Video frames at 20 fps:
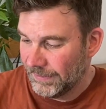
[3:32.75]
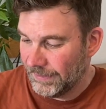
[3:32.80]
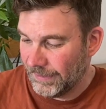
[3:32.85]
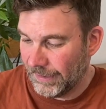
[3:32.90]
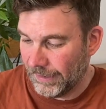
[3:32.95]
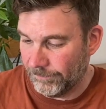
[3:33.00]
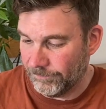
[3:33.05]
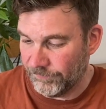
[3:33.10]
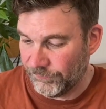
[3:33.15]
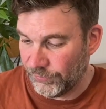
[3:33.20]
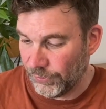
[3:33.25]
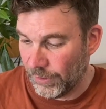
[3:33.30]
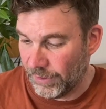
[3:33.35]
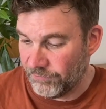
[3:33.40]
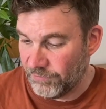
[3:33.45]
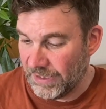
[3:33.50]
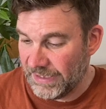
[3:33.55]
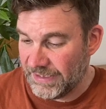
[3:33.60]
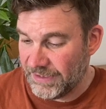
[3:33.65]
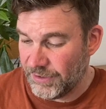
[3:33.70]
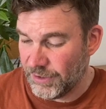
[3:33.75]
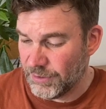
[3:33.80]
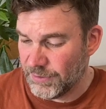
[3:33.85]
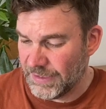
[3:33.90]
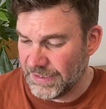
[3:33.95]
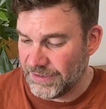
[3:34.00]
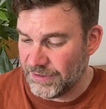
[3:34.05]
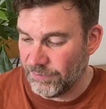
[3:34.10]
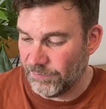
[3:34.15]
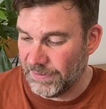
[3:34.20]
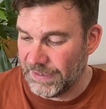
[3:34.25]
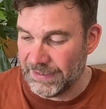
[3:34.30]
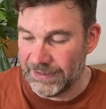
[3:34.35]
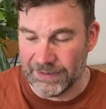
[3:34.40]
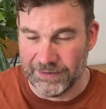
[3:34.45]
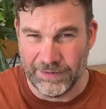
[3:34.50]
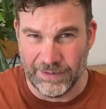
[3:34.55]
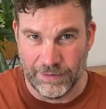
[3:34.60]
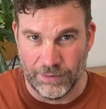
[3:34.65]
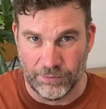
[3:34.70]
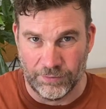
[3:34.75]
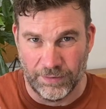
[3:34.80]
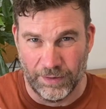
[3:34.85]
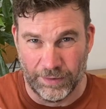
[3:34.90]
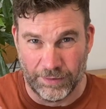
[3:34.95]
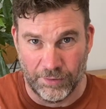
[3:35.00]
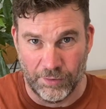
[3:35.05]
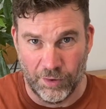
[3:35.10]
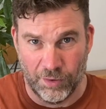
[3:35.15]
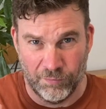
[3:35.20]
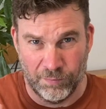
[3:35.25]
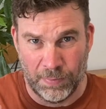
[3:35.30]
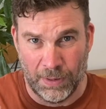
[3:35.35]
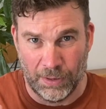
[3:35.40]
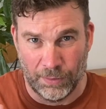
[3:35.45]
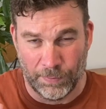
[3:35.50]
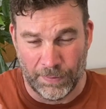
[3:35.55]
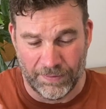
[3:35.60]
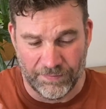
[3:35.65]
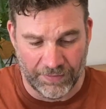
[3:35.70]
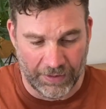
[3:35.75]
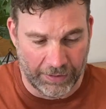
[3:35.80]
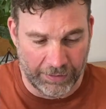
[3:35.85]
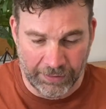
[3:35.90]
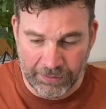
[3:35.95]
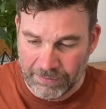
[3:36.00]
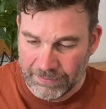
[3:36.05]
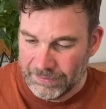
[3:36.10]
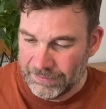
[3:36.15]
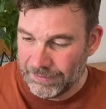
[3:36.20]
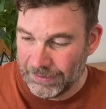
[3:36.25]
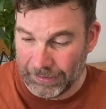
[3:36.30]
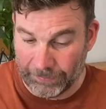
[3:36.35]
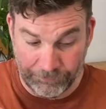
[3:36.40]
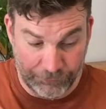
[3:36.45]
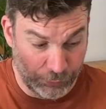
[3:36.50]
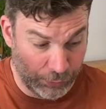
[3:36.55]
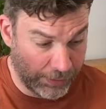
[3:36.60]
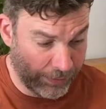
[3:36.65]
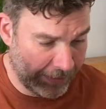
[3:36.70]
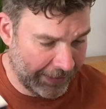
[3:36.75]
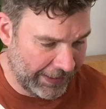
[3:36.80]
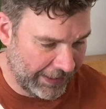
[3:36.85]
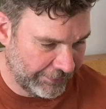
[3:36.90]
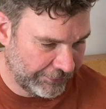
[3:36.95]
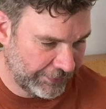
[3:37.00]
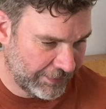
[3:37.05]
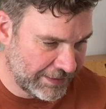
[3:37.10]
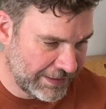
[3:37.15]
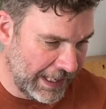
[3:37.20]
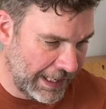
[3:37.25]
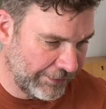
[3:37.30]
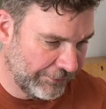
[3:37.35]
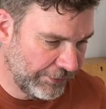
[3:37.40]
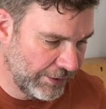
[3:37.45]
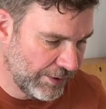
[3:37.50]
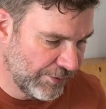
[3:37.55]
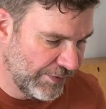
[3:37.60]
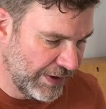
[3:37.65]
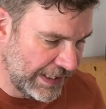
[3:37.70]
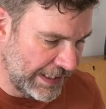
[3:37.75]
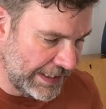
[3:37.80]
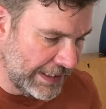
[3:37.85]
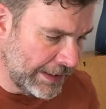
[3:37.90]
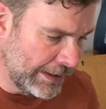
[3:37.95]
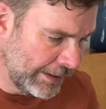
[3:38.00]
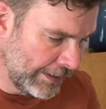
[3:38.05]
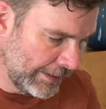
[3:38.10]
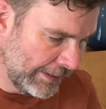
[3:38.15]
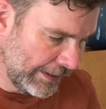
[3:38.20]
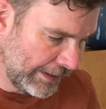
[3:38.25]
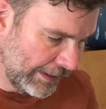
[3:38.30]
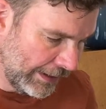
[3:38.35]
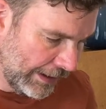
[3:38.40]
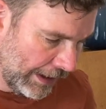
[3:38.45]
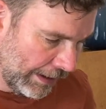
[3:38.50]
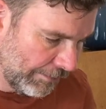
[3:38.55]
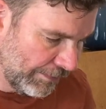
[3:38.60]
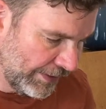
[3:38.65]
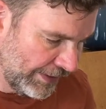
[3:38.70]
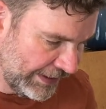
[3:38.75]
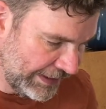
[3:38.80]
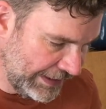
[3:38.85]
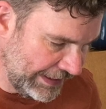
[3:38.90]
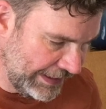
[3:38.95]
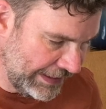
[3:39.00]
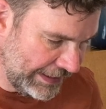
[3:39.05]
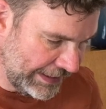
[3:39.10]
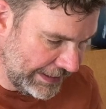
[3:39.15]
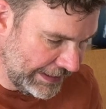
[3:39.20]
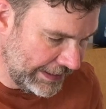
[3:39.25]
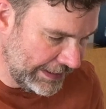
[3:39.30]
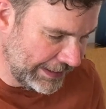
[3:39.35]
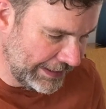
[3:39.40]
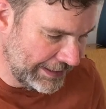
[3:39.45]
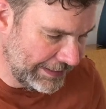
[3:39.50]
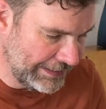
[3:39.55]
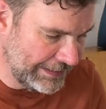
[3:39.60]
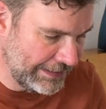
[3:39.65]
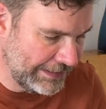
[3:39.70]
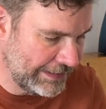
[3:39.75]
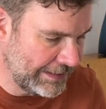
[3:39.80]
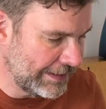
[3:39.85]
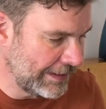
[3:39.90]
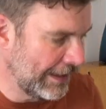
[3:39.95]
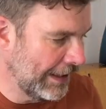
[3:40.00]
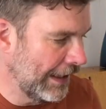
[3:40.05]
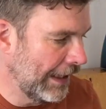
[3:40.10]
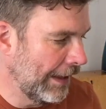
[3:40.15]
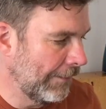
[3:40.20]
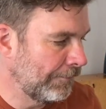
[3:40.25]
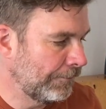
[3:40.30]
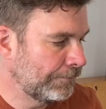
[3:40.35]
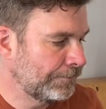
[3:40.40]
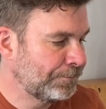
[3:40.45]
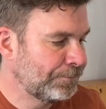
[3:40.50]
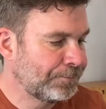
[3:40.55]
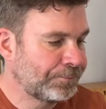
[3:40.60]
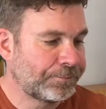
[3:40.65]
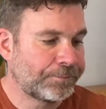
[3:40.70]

Um, so I really do need to read this. It looks like a lot of pulpy fun. Um, so anyway, that's that's the V. Um, the E is um,